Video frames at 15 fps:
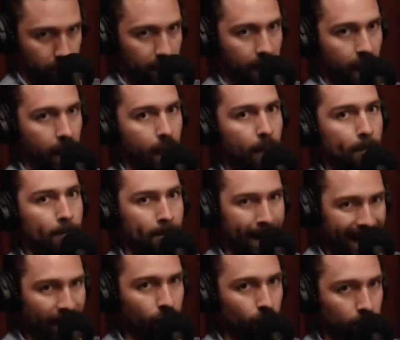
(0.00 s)
Yeah. Yeah,
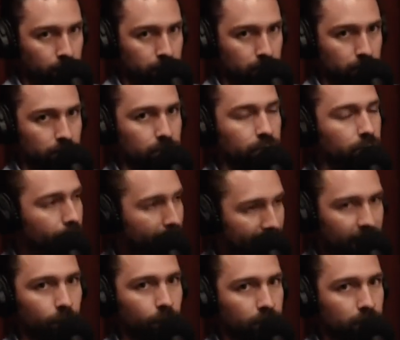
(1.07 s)
manual, you could drive that.
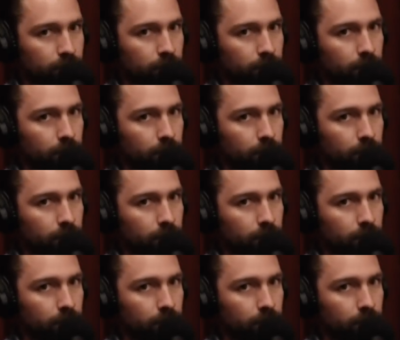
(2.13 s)
Manual.